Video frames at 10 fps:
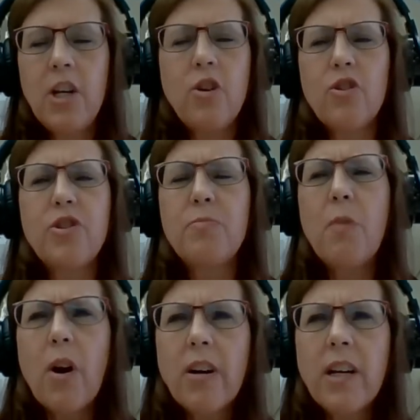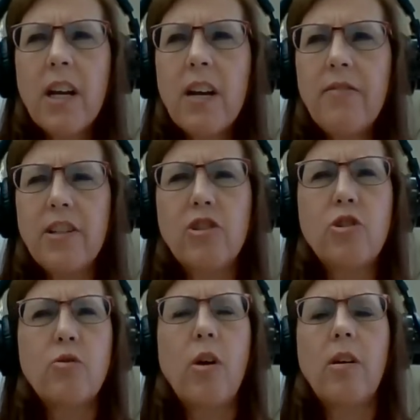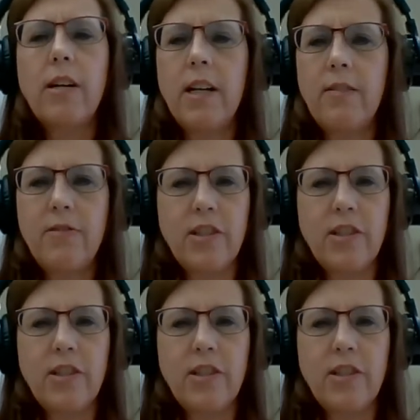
You're smart enough and strong enough